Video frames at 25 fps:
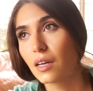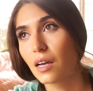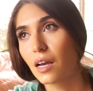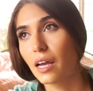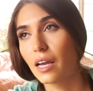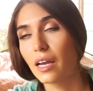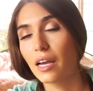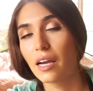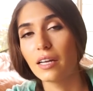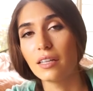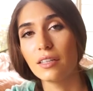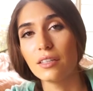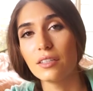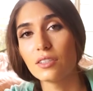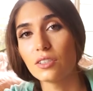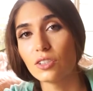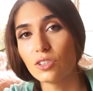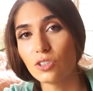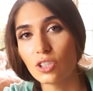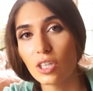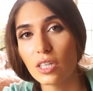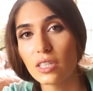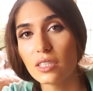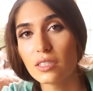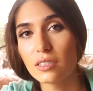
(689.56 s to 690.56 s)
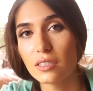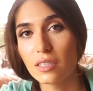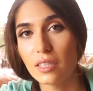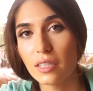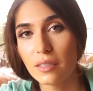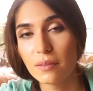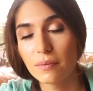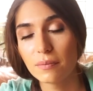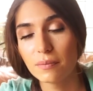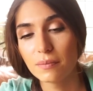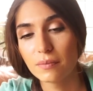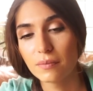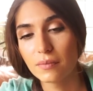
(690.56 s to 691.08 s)
I highly suggest
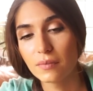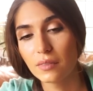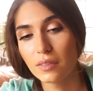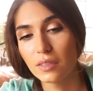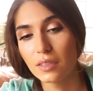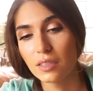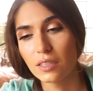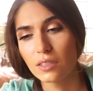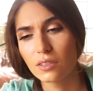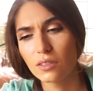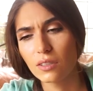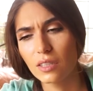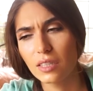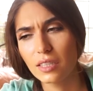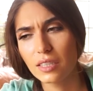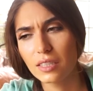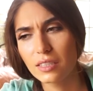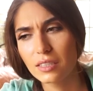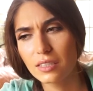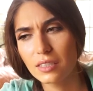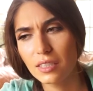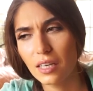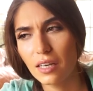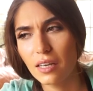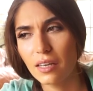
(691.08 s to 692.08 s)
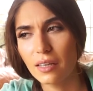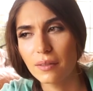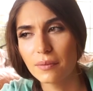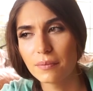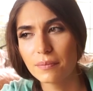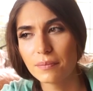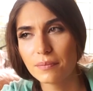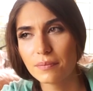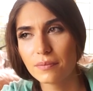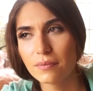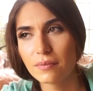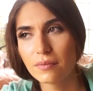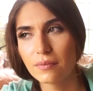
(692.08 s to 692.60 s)
it. And that's all I can say.
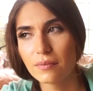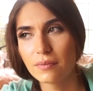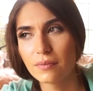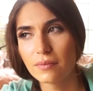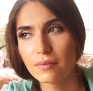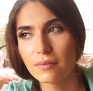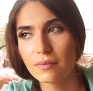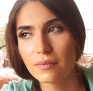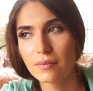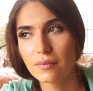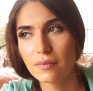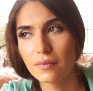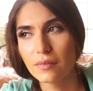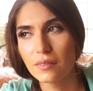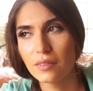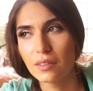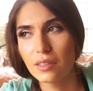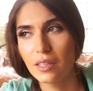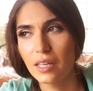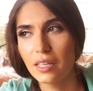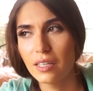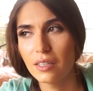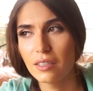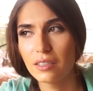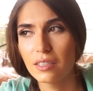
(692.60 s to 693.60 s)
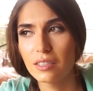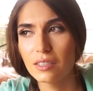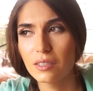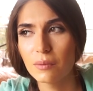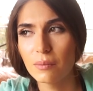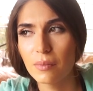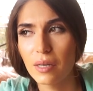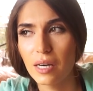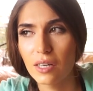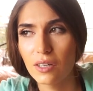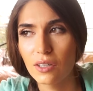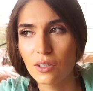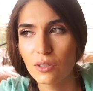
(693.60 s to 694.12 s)
And it
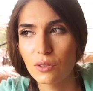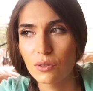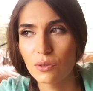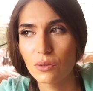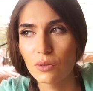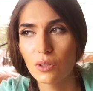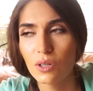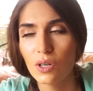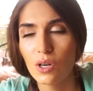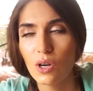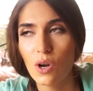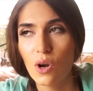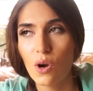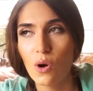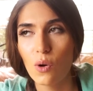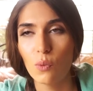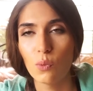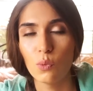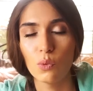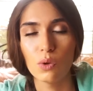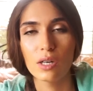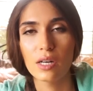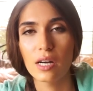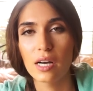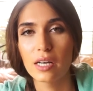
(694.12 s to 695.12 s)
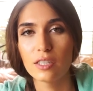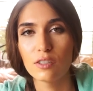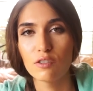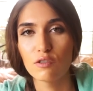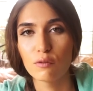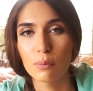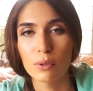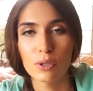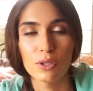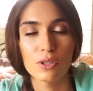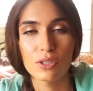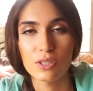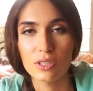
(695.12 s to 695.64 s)
doesn't matter what kind
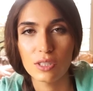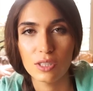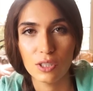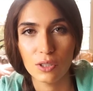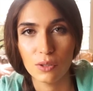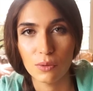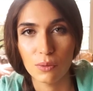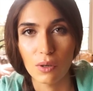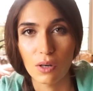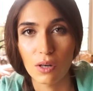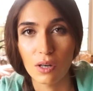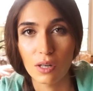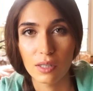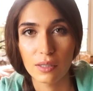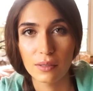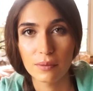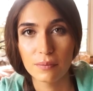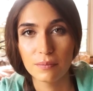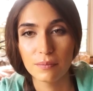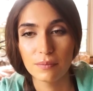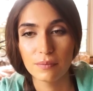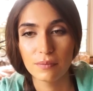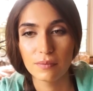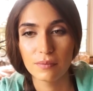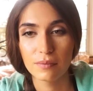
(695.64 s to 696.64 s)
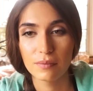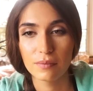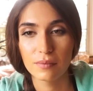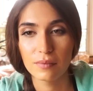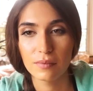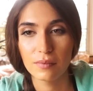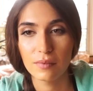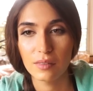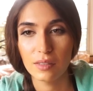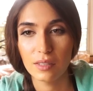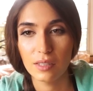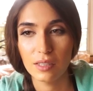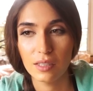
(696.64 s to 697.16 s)
of person you are.
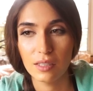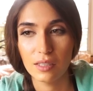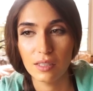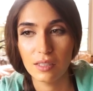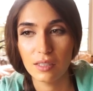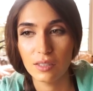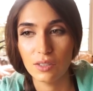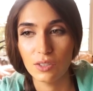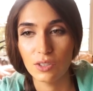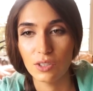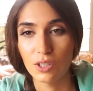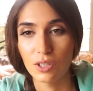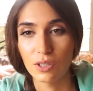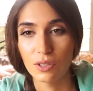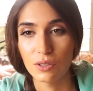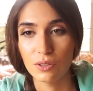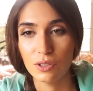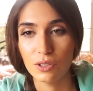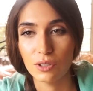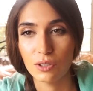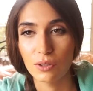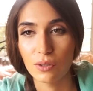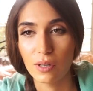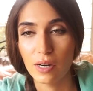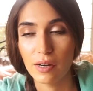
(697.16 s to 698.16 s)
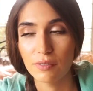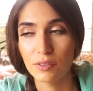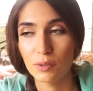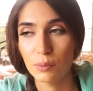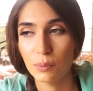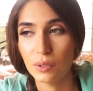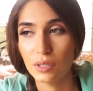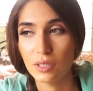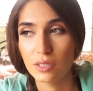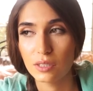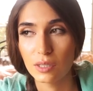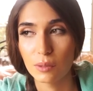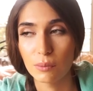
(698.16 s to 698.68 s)
You know, you don't have to
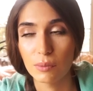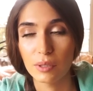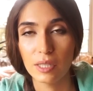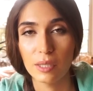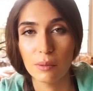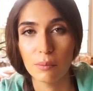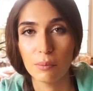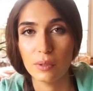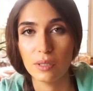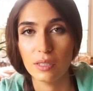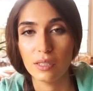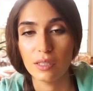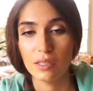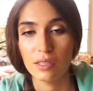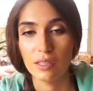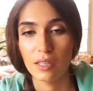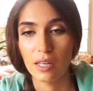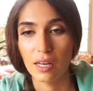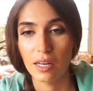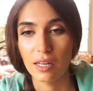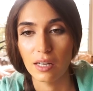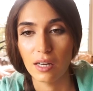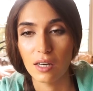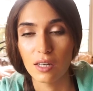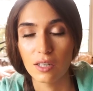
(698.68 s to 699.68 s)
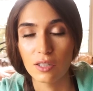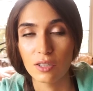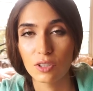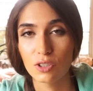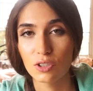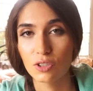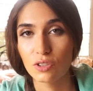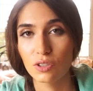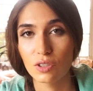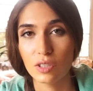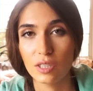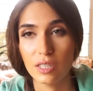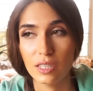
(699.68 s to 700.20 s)
be some hippie that
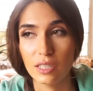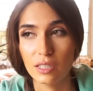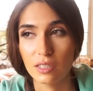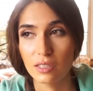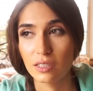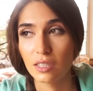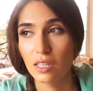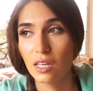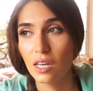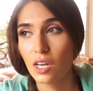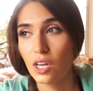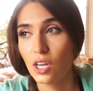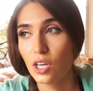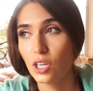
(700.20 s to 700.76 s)
hugs trees.